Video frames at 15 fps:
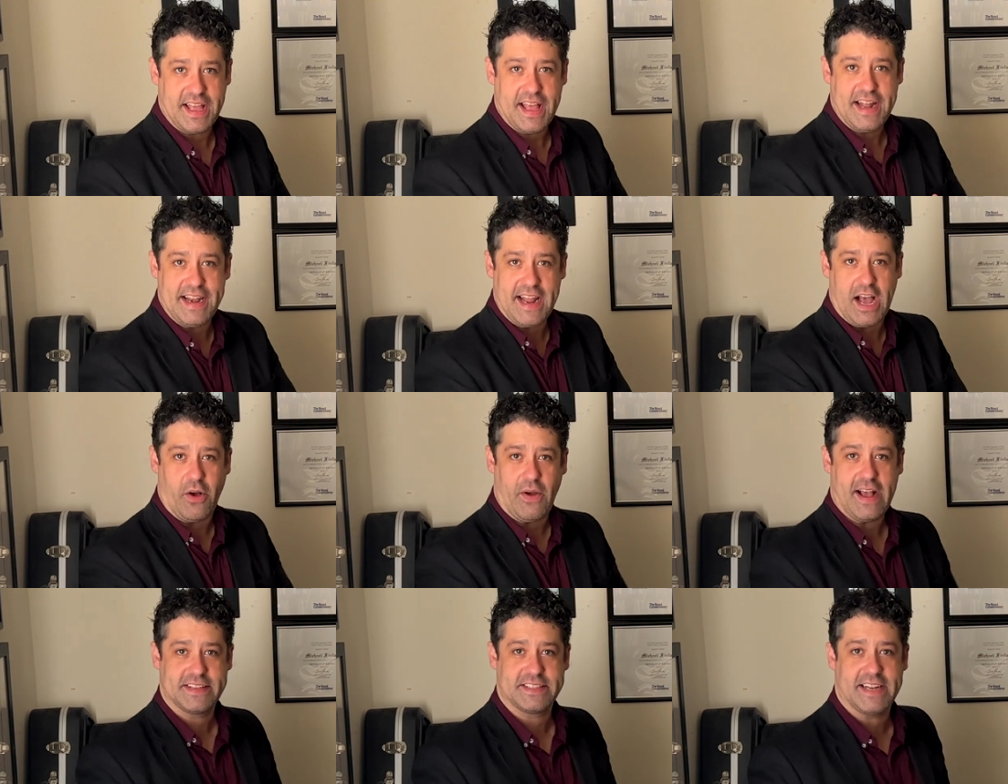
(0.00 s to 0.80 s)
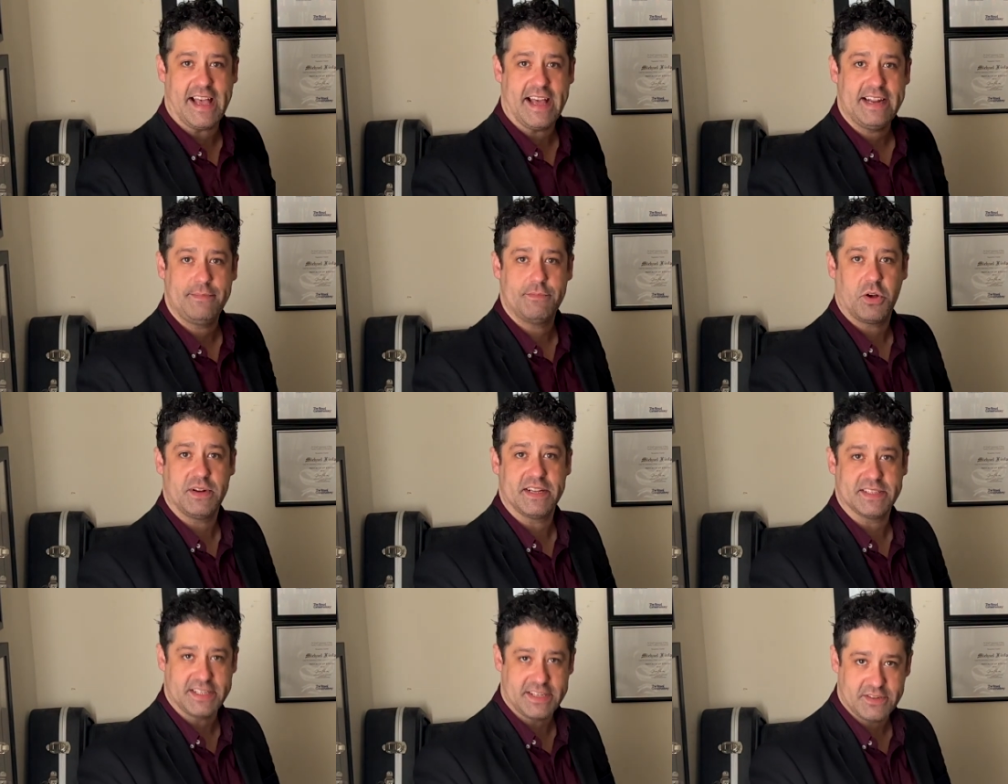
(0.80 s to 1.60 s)
Now, as an added
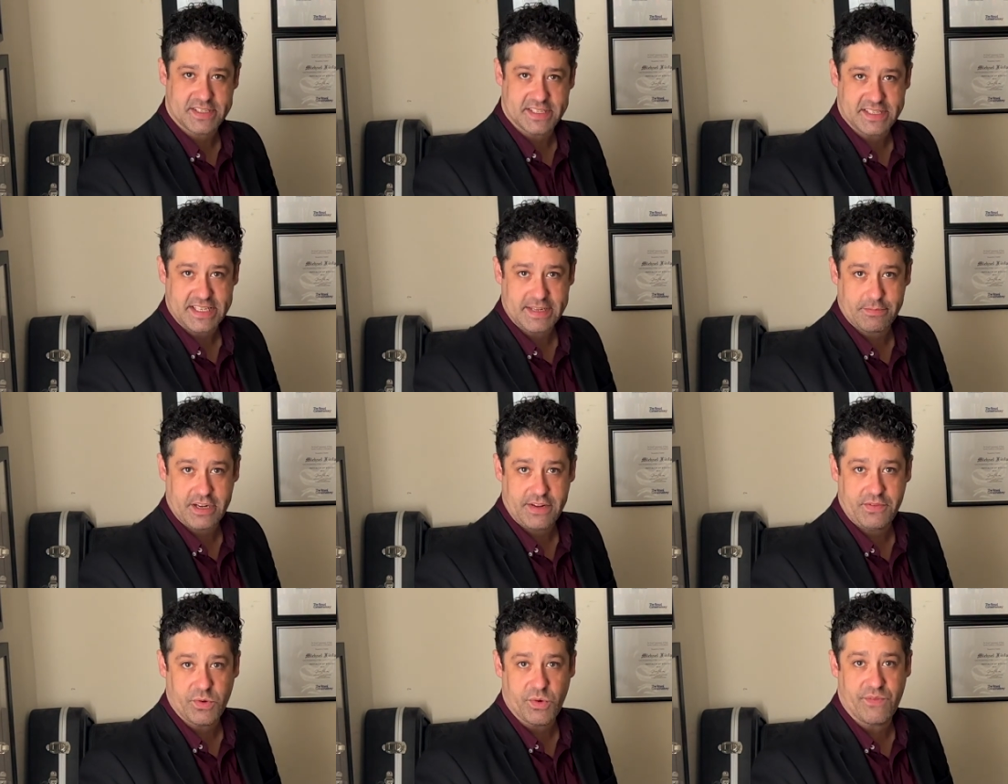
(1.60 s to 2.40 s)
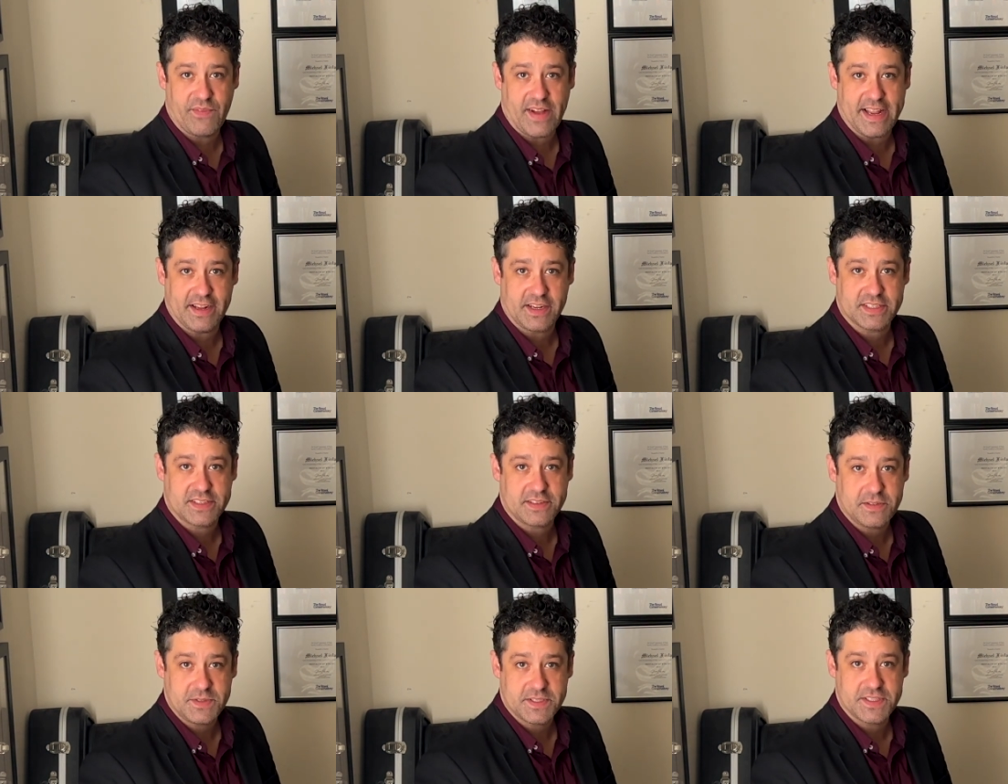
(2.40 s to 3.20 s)
bonus, here's a sneak preview of my
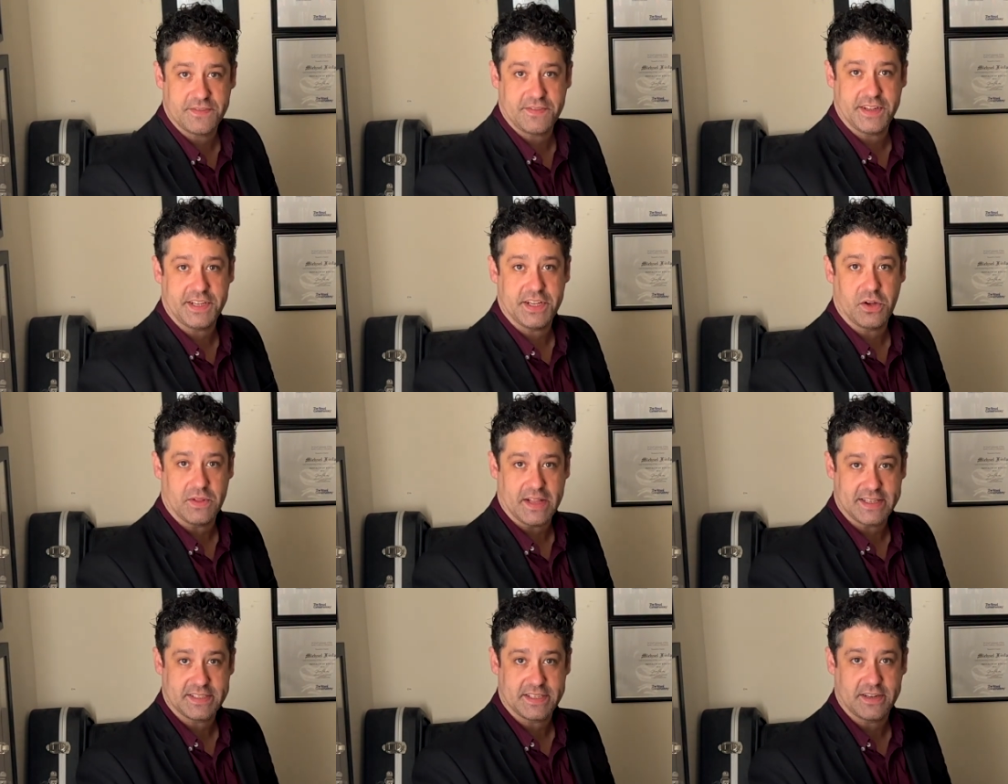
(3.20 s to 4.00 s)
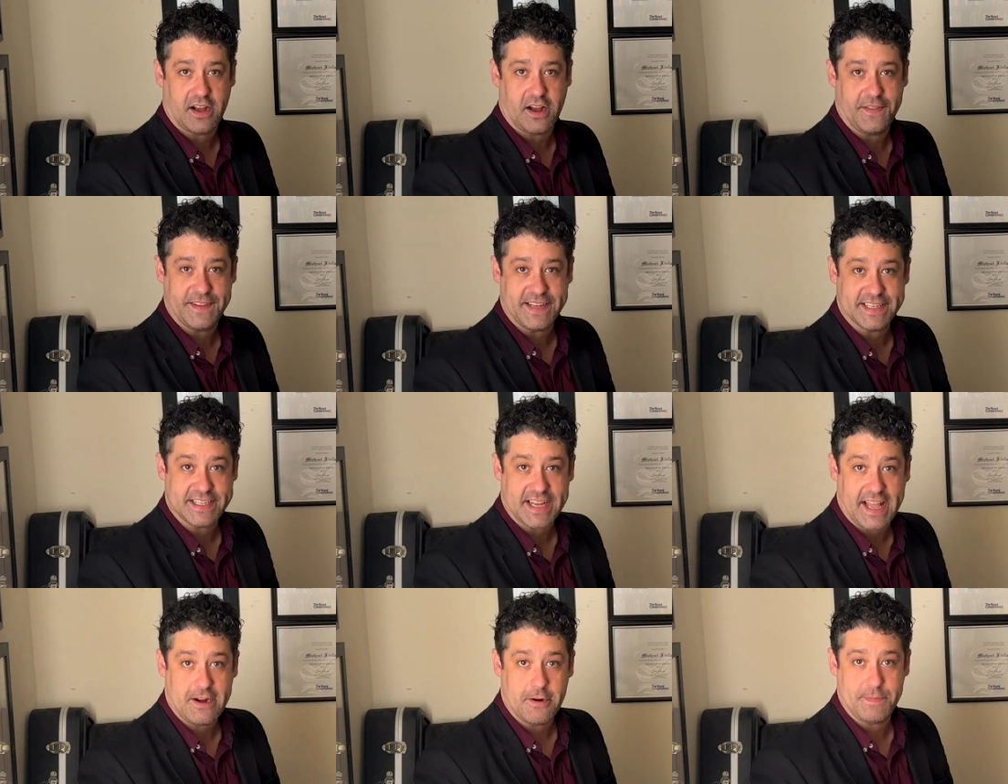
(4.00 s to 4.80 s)
exclusive video lesson on the
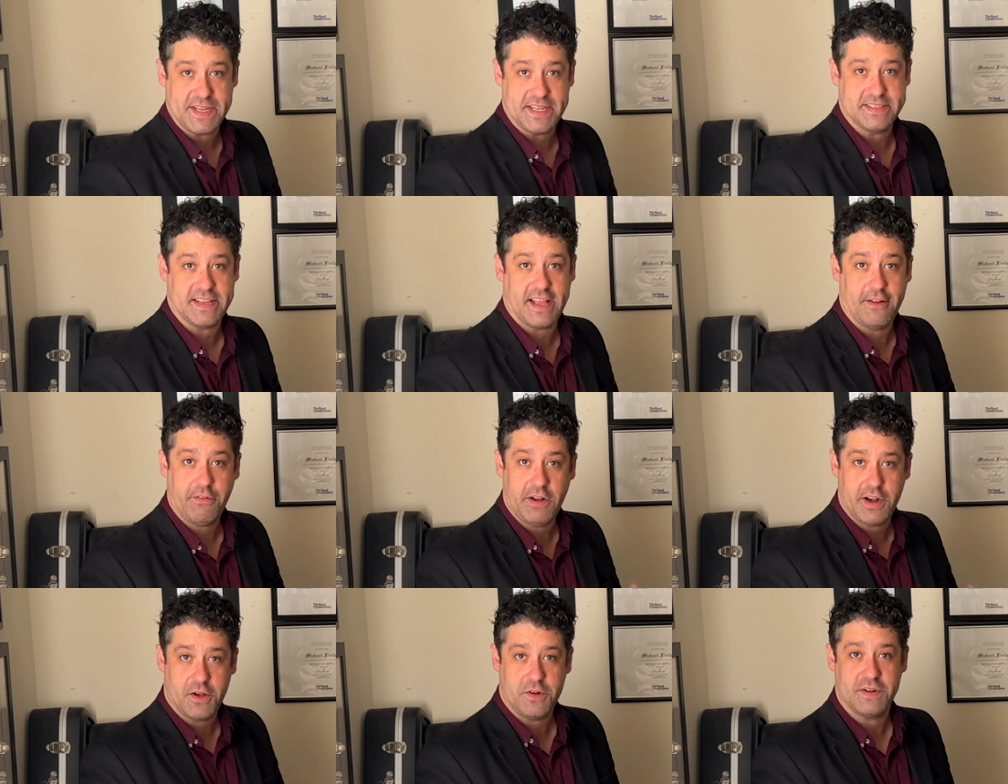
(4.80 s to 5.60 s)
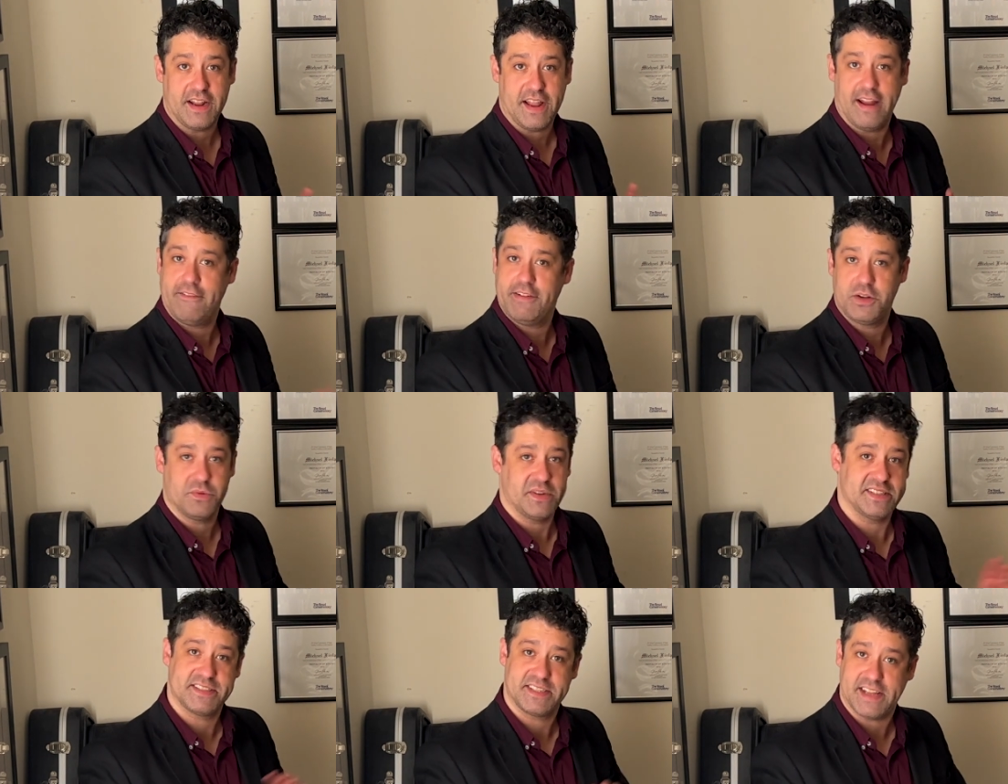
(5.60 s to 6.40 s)
entire piece, every note, every
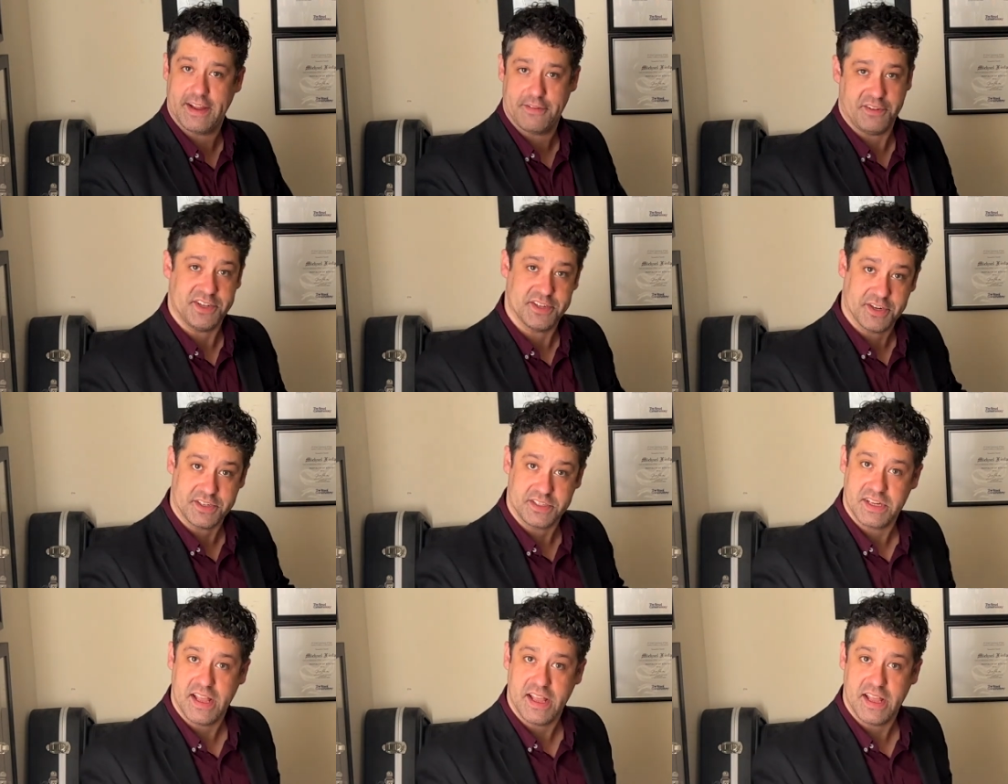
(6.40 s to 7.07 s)
twist, every turn.